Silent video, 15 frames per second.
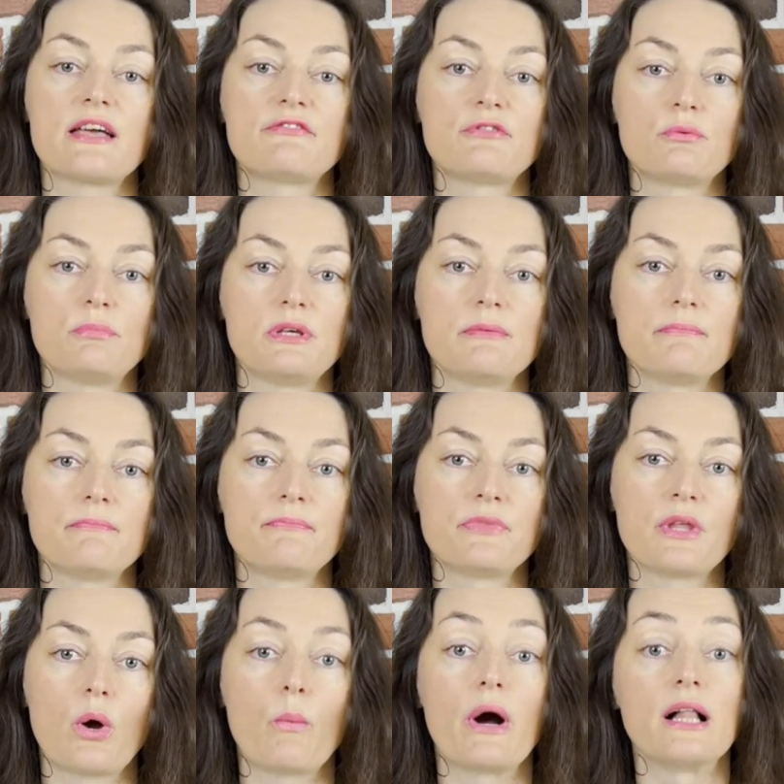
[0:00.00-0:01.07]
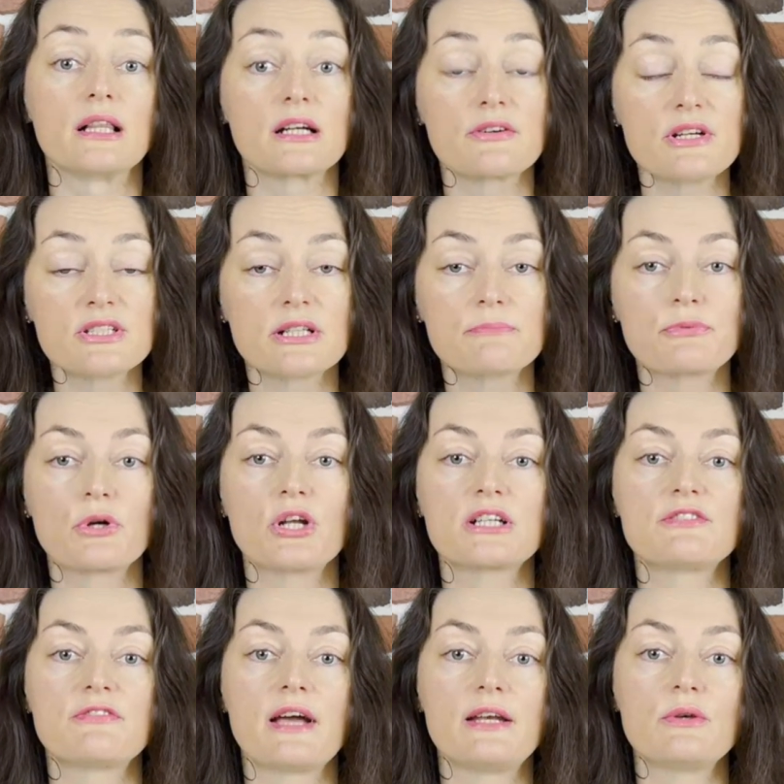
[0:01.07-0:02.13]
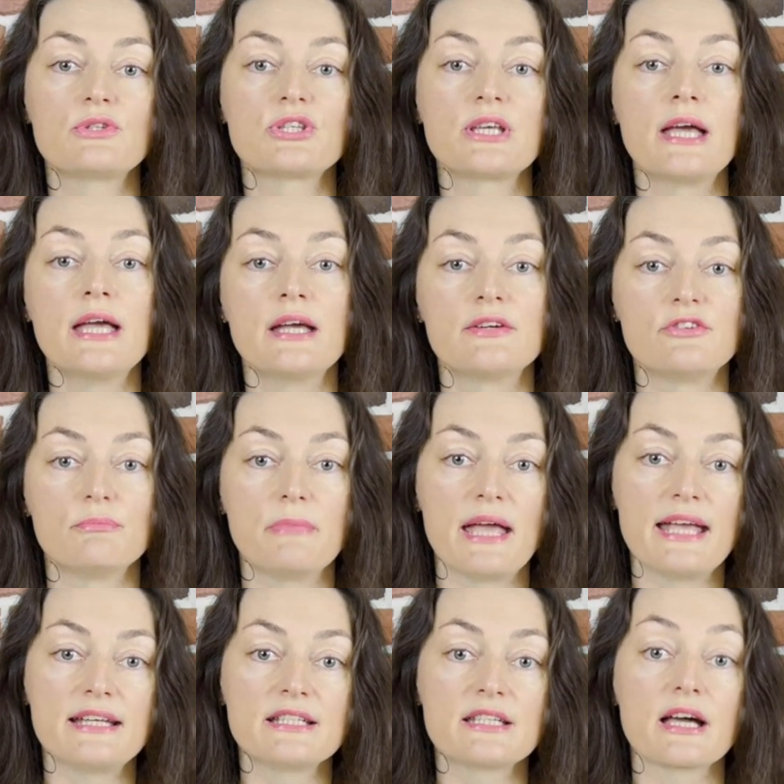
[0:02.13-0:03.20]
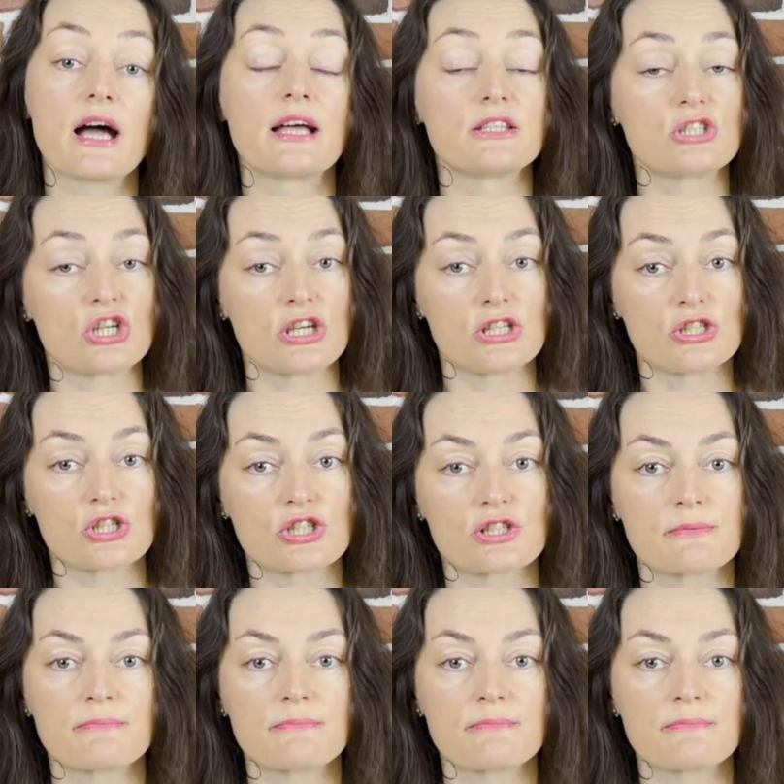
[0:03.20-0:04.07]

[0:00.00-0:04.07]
FOB, while crystal product values remained unchanged.